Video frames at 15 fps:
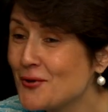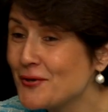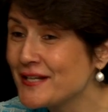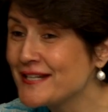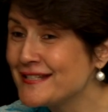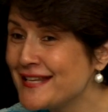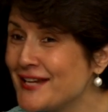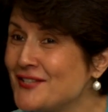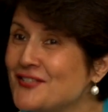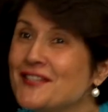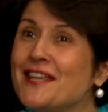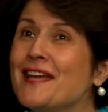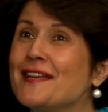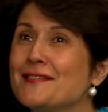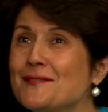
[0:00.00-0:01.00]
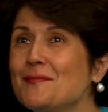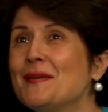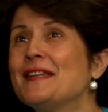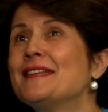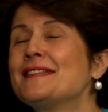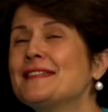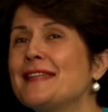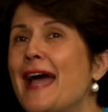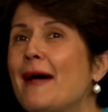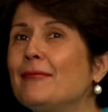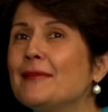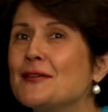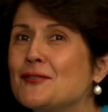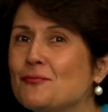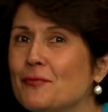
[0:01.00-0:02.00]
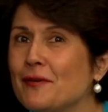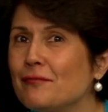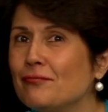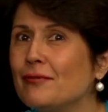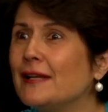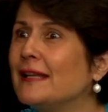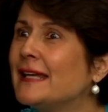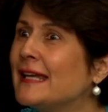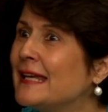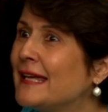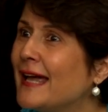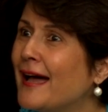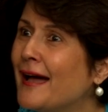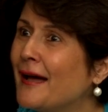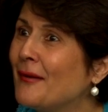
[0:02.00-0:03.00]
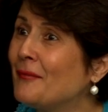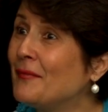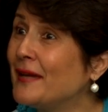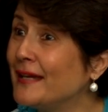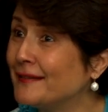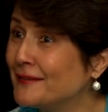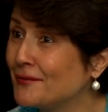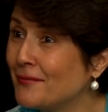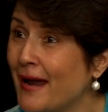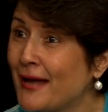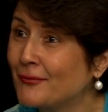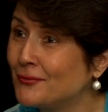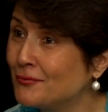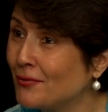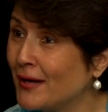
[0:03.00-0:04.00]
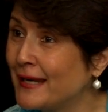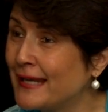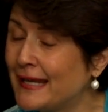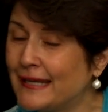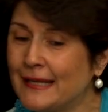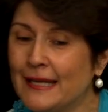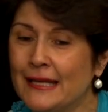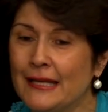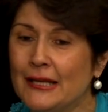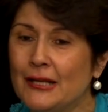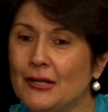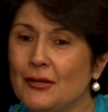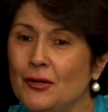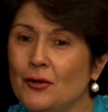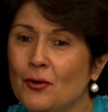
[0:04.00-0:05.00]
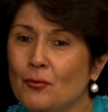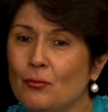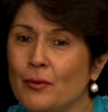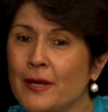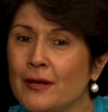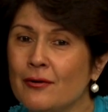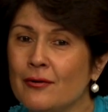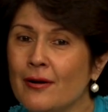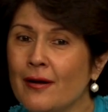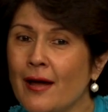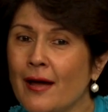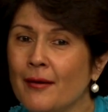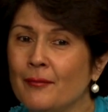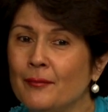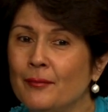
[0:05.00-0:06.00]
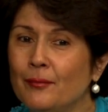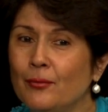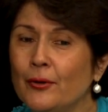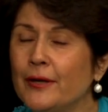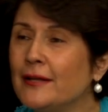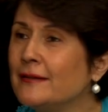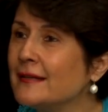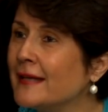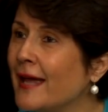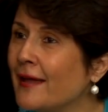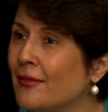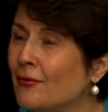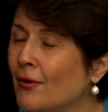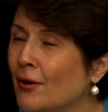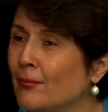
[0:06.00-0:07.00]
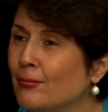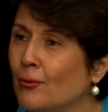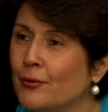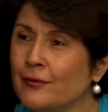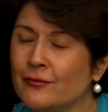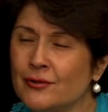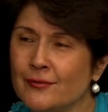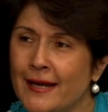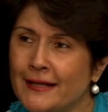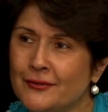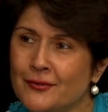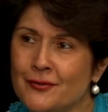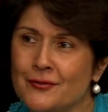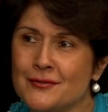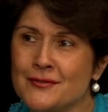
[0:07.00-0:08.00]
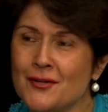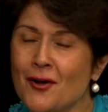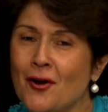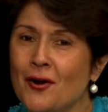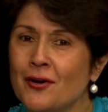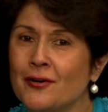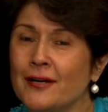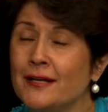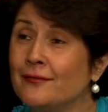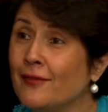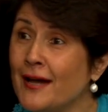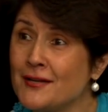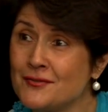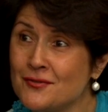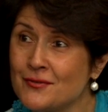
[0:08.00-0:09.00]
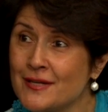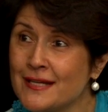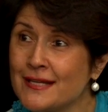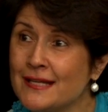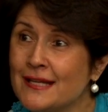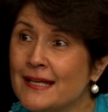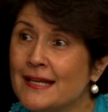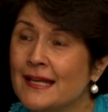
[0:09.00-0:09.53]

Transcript: the organization has been established, we've really hit the ground running. You know, we are putting together our board of directors, our advisory